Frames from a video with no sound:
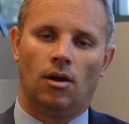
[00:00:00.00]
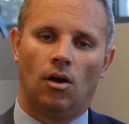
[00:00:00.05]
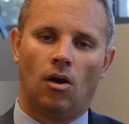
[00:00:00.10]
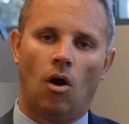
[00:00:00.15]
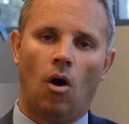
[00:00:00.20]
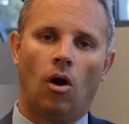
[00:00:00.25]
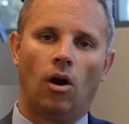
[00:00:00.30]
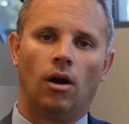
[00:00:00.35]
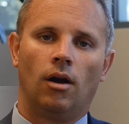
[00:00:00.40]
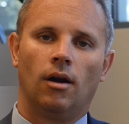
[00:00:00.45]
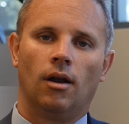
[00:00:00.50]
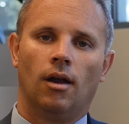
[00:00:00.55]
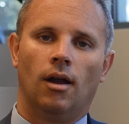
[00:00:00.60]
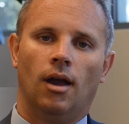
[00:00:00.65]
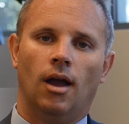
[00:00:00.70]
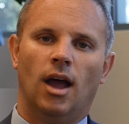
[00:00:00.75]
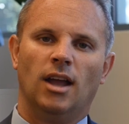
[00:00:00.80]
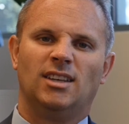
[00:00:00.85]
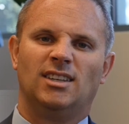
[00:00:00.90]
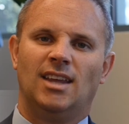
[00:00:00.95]
are
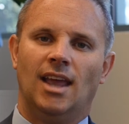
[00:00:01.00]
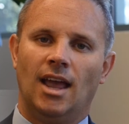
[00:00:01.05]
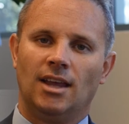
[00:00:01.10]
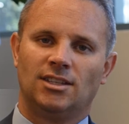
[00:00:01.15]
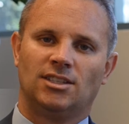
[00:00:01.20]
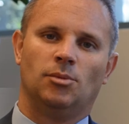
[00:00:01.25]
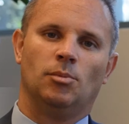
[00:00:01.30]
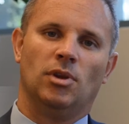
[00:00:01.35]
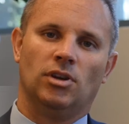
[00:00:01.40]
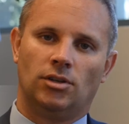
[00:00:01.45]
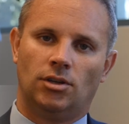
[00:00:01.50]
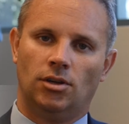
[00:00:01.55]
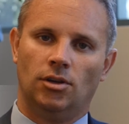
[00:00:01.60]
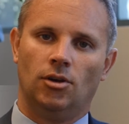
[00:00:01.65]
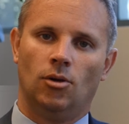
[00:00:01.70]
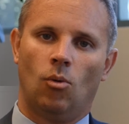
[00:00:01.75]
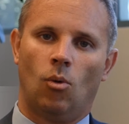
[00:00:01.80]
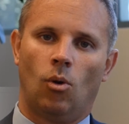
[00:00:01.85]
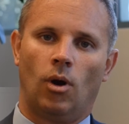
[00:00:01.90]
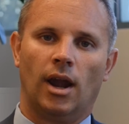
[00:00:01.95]
a testament
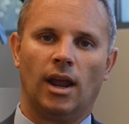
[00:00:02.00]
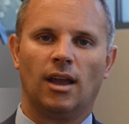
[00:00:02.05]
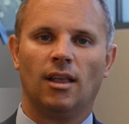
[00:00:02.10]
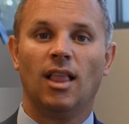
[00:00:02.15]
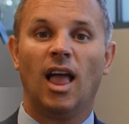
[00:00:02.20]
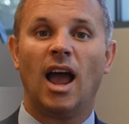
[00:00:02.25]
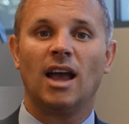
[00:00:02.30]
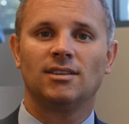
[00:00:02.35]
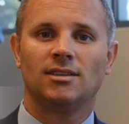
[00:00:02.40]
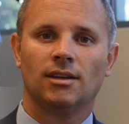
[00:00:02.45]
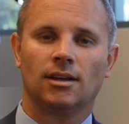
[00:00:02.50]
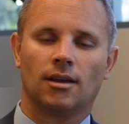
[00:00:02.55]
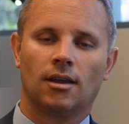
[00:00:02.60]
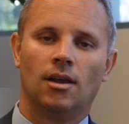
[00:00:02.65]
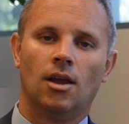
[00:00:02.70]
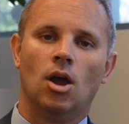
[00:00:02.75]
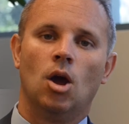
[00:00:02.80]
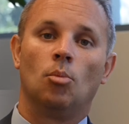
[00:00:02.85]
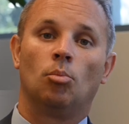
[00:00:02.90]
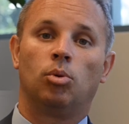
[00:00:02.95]
to, or a classic
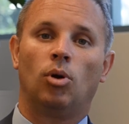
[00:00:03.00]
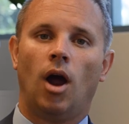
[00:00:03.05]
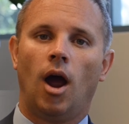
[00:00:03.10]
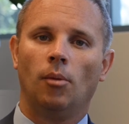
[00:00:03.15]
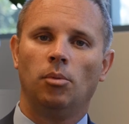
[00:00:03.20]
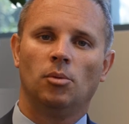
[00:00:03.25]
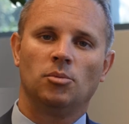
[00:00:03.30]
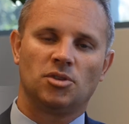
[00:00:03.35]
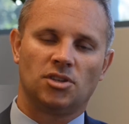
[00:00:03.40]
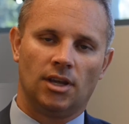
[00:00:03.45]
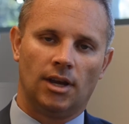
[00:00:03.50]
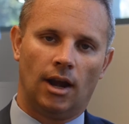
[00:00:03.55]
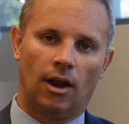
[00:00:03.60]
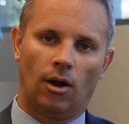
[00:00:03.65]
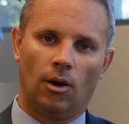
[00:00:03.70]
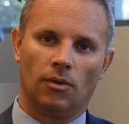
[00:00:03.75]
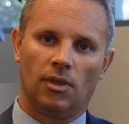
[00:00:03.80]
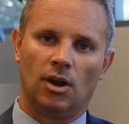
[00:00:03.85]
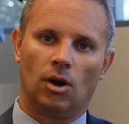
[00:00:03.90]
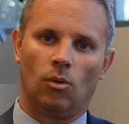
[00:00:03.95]
problem
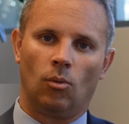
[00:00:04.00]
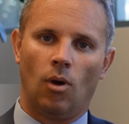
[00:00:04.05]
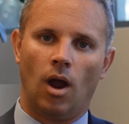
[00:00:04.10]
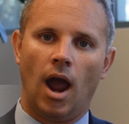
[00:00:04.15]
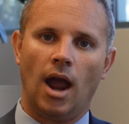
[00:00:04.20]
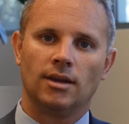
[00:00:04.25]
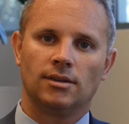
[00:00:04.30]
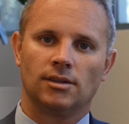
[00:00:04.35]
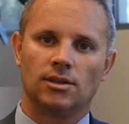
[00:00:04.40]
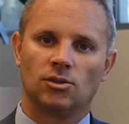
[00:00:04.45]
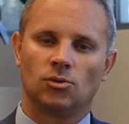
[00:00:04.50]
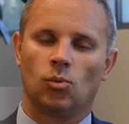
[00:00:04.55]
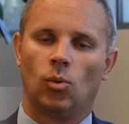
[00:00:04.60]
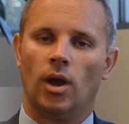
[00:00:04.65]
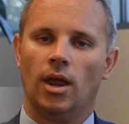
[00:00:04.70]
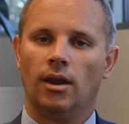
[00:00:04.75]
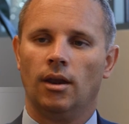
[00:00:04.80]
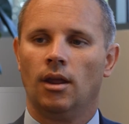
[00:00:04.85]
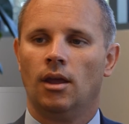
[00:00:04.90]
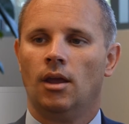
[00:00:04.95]
scenario that arises
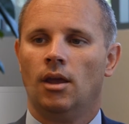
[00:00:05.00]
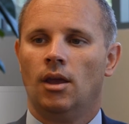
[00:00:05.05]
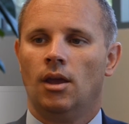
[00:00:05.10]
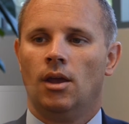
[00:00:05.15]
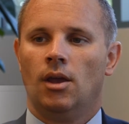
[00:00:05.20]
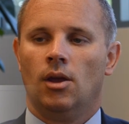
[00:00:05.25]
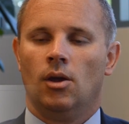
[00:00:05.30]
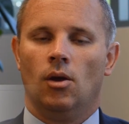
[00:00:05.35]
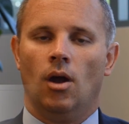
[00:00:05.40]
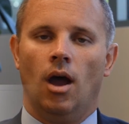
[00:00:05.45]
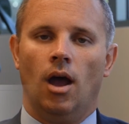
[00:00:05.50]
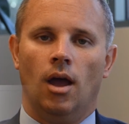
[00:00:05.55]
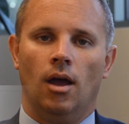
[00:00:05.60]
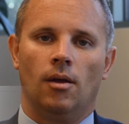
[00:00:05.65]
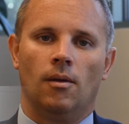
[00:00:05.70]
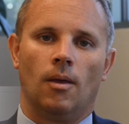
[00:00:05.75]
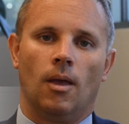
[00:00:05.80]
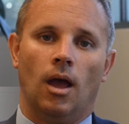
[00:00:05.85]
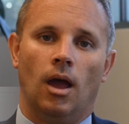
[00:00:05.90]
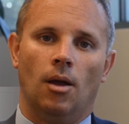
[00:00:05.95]
when
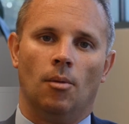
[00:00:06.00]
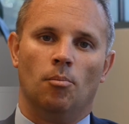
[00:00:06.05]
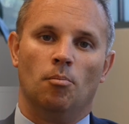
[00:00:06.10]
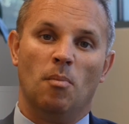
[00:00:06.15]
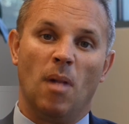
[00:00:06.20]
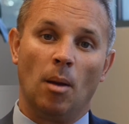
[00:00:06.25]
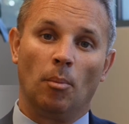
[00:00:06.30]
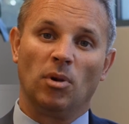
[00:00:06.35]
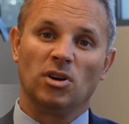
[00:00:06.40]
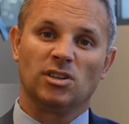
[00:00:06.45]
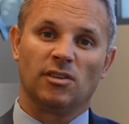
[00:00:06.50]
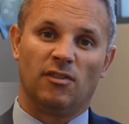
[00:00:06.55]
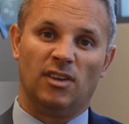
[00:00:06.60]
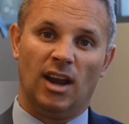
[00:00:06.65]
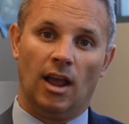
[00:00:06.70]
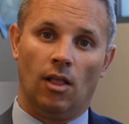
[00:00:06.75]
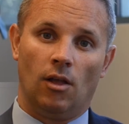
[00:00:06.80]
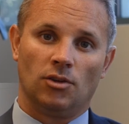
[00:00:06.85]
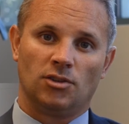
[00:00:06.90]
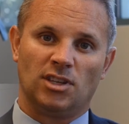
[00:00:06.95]
members of an
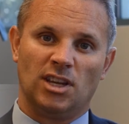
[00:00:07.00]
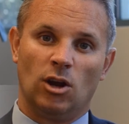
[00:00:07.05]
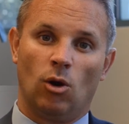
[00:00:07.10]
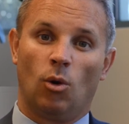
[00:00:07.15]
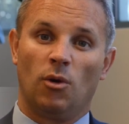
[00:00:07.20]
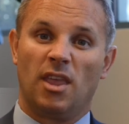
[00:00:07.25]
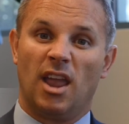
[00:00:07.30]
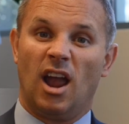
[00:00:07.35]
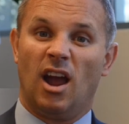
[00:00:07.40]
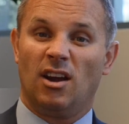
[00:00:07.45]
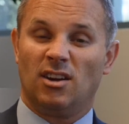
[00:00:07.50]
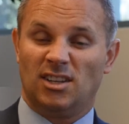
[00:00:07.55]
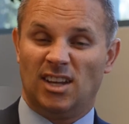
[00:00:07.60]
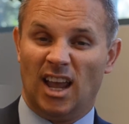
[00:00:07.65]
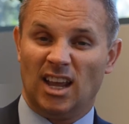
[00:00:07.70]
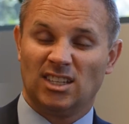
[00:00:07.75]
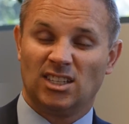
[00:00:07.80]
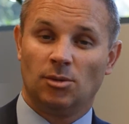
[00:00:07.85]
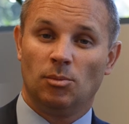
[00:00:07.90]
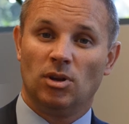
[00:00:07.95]
LLC, or they are a
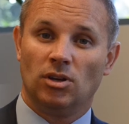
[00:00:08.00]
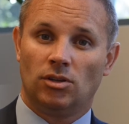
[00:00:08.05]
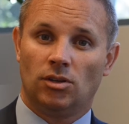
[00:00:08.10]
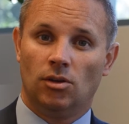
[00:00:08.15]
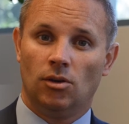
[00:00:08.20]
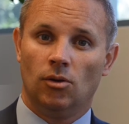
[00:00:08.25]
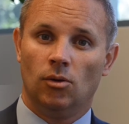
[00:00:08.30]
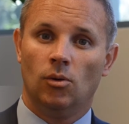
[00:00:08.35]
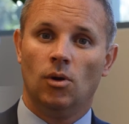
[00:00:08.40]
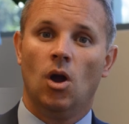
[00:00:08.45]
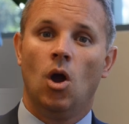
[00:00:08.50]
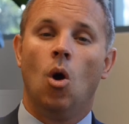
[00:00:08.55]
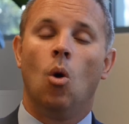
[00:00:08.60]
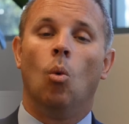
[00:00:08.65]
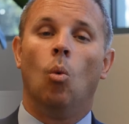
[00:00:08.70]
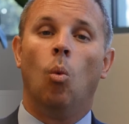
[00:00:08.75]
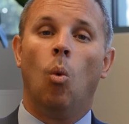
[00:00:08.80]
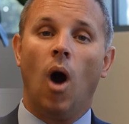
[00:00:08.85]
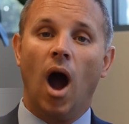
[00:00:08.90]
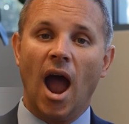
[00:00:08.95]
testament to
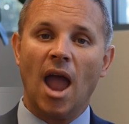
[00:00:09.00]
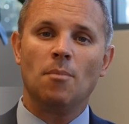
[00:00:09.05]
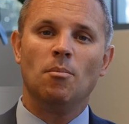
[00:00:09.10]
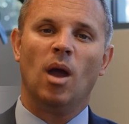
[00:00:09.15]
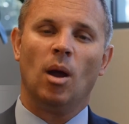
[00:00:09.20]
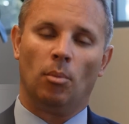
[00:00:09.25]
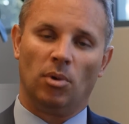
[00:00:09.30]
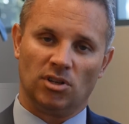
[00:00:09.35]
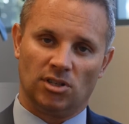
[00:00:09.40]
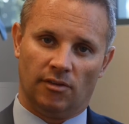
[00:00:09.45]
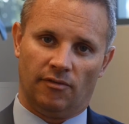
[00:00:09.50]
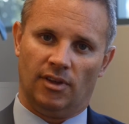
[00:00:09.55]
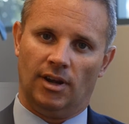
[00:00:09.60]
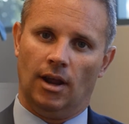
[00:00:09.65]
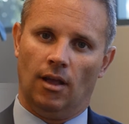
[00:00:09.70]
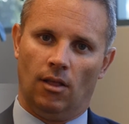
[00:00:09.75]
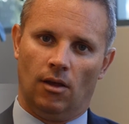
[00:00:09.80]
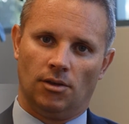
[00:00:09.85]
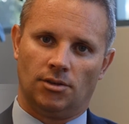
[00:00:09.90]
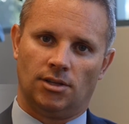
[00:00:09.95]
why members of an
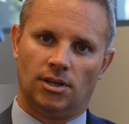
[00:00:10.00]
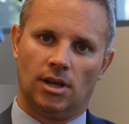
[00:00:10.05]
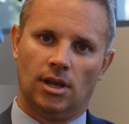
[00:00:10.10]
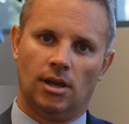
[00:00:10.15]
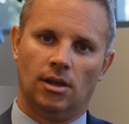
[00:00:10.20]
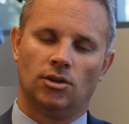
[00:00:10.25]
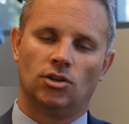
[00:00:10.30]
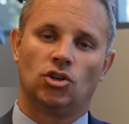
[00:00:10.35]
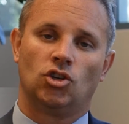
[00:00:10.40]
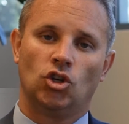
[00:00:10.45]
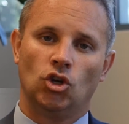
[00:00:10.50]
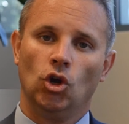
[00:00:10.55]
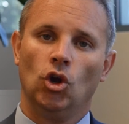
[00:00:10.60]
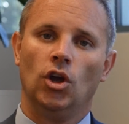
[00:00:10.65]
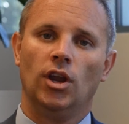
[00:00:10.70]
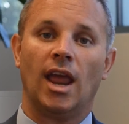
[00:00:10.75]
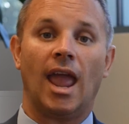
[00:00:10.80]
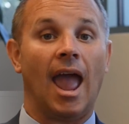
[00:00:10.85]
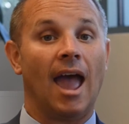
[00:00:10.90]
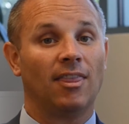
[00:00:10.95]
LLC
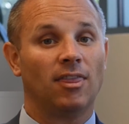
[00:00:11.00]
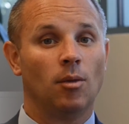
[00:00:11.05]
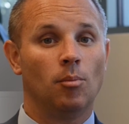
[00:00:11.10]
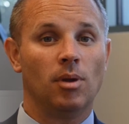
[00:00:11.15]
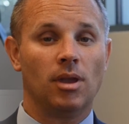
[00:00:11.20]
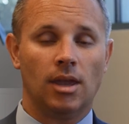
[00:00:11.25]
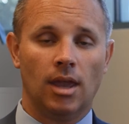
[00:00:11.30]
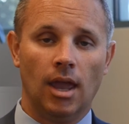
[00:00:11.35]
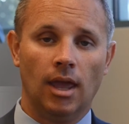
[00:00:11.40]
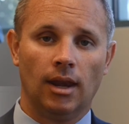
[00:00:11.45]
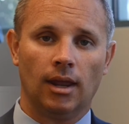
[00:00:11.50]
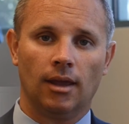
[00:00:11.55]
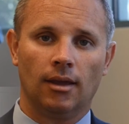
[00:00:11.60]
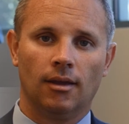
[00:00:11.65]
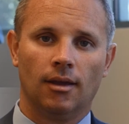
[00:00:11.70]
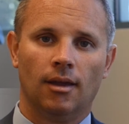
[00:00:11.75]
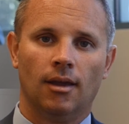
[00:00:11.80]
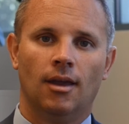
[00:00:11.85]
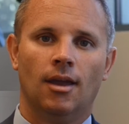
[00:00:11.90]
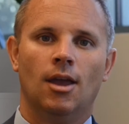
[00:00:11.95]
should, at the
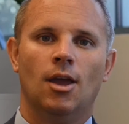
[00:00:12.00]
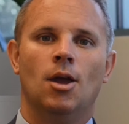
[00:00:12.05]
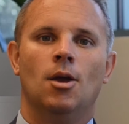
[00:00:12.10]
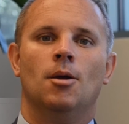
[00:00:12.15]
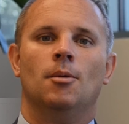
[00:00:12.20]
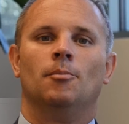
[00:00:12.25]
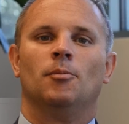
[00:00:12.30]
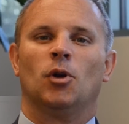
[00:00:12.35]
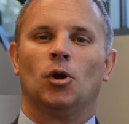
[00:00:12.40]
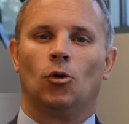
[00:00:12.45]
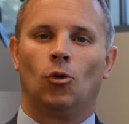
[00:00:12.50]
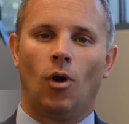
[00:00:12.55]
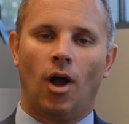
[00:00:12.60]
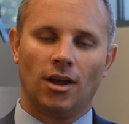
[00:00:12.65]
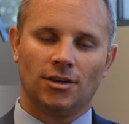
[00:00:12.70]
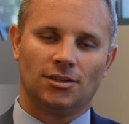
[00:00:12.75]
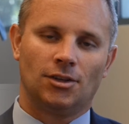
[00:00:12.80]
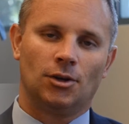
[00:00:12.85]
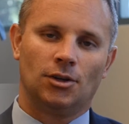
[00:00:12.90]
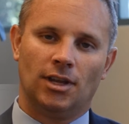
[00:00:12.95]
beginning,
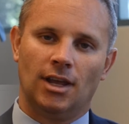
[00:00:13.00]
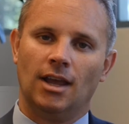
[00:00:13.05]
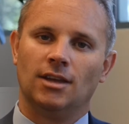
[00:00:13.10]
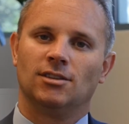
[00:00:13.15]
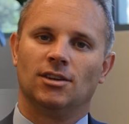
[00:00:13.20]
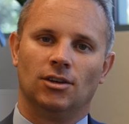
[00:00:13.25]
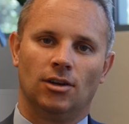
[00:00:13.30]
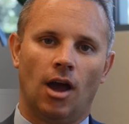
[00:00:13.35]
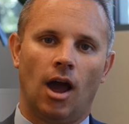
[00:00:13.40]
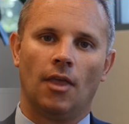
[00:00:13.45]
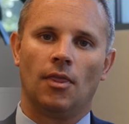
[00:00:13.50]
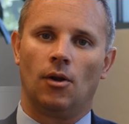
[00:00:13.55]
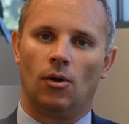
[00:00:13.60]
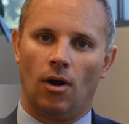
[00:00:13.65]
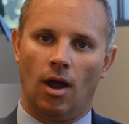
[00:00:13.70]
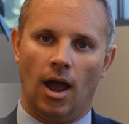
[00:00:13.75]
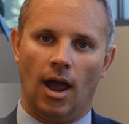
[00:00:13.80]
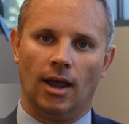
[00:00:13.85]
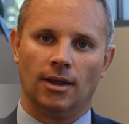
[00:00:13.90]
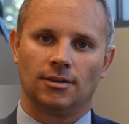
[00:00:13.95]
cross their T's and dot their
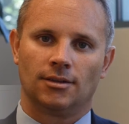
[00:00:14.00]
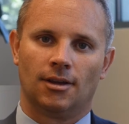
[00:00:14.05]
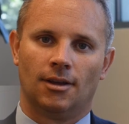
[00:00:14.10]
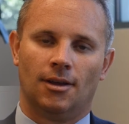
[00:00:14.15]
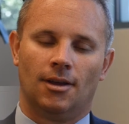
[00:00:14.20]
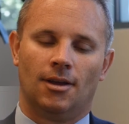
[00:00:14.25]
I's.